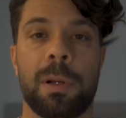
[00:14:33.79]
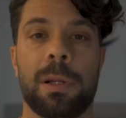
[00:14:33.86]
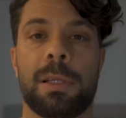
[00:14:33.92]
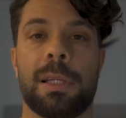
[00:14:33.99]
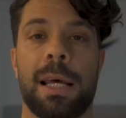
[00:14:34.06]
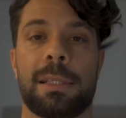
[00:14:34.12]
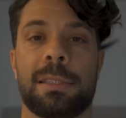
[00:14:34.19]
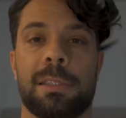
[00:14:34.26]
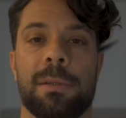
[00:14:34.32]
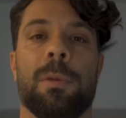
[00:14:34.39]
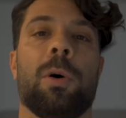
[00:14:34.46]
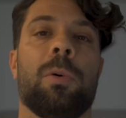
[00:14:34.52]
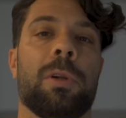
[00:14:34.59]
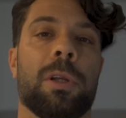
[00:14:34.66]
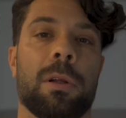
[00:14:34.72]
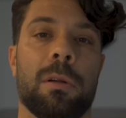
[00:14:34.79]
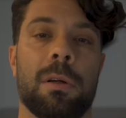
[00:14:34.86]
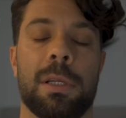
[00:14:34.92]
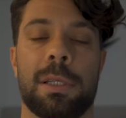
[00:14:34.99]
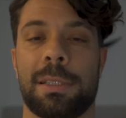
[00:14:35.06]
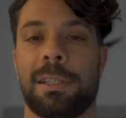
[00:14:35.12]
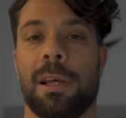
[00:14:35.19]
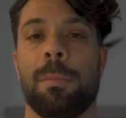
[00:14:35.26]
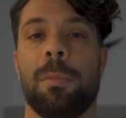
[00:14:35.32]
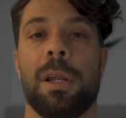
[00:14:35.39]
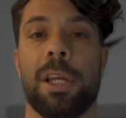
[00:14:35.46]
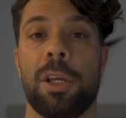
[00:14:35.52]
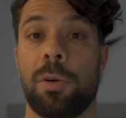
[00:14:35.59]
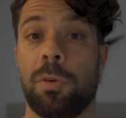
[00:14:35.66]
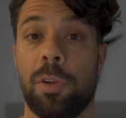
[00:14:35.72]
but a testimonial. And as
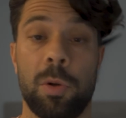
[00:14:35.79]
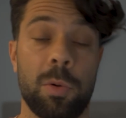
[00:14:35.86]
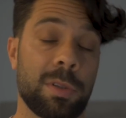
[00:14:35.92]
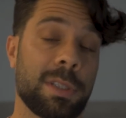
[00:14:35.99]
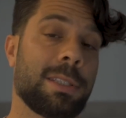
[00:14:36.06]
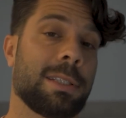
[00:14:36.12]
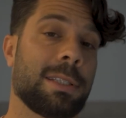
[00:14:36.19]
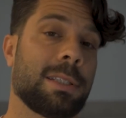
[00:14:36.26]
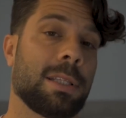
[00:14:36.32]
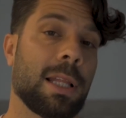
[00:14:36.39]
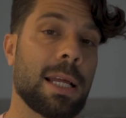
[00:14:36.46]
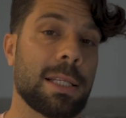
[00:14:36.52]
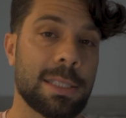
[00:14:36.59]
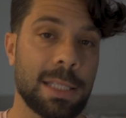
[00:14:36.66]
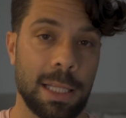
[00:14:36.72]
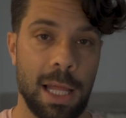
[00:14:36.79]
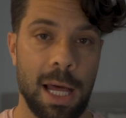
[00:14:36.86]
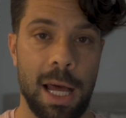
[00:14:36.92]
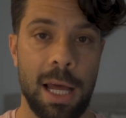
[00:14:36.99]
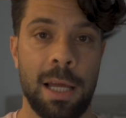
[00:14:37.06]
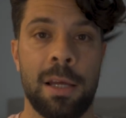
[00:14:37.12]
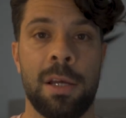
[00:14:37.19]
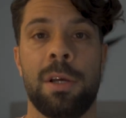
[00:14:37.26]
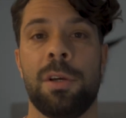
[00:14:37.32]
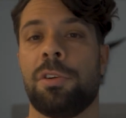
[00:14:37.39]
somebody who uses this lens a lot,